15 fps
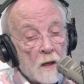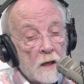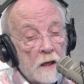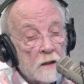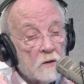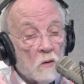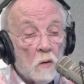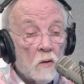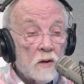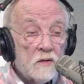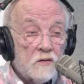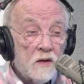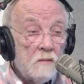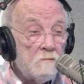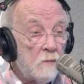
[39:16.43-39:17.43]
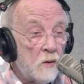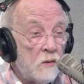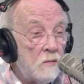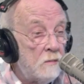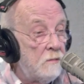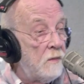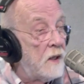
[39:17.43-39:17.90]
And Corrie Ten
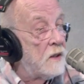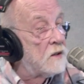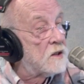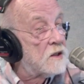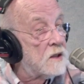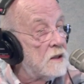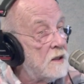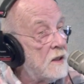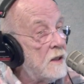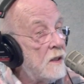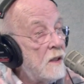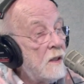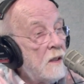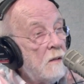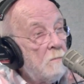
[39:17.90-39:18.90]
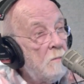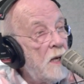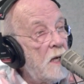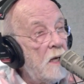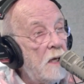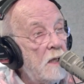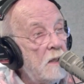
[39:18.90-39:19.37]
Boom is,
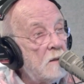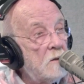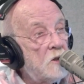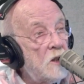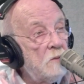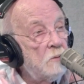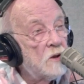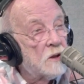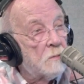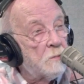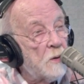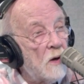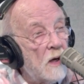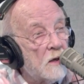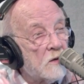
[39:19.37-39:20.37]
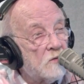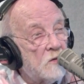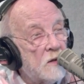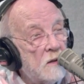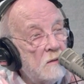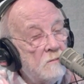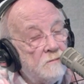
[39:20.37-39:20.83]
man, she was a
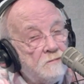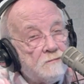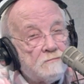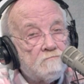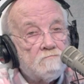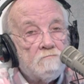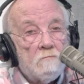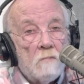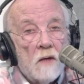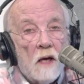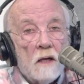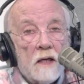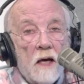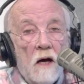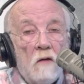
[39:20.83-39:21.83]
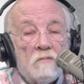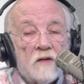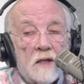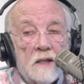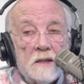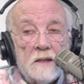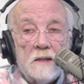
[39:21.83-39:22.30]
Protestant,
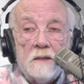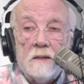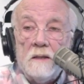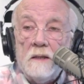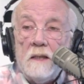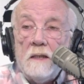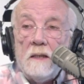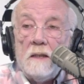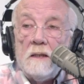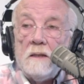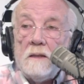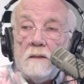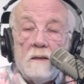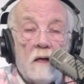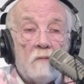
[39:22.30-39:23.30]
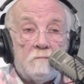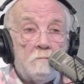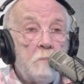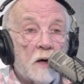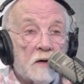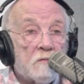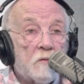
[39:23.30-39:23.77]
Calvinist,
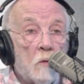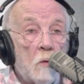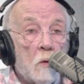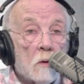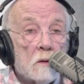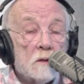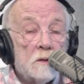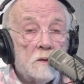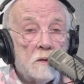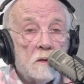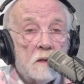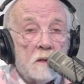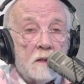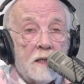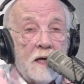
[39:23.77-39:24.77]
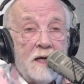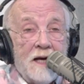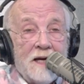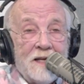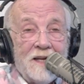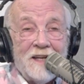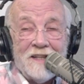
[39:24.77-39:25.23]
but of course.
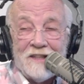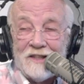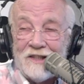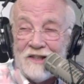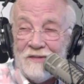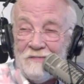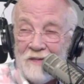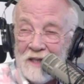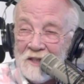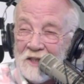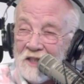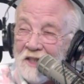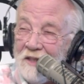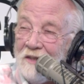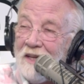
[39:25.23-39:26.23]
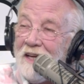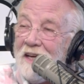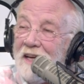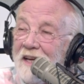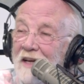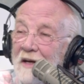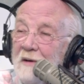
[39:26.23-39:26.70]
but
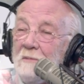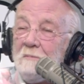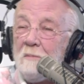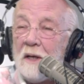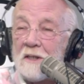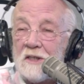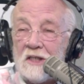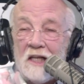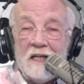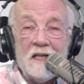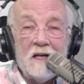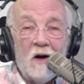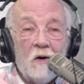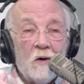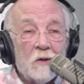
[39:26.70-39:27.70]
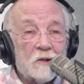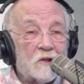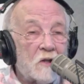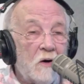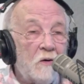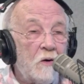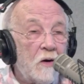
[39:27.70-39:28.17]
she
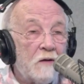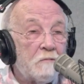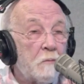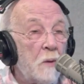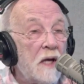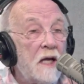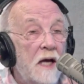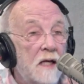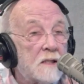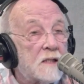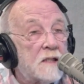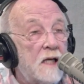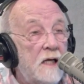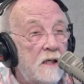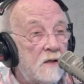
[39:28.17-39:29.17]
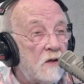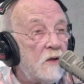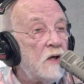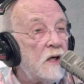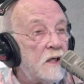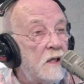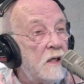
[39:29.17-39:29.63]
also, if we had
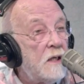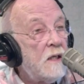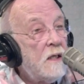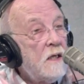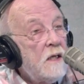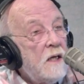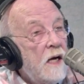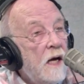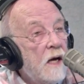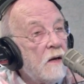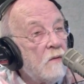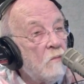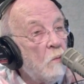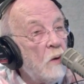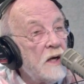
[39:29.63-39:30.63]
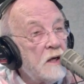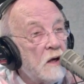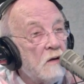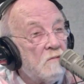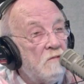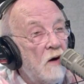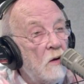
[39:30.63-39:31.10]
sainthood and we
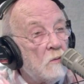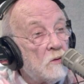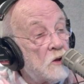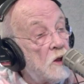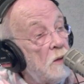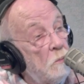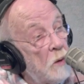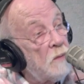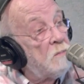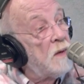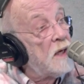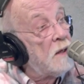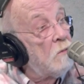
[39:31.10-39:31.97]
could vote, she would be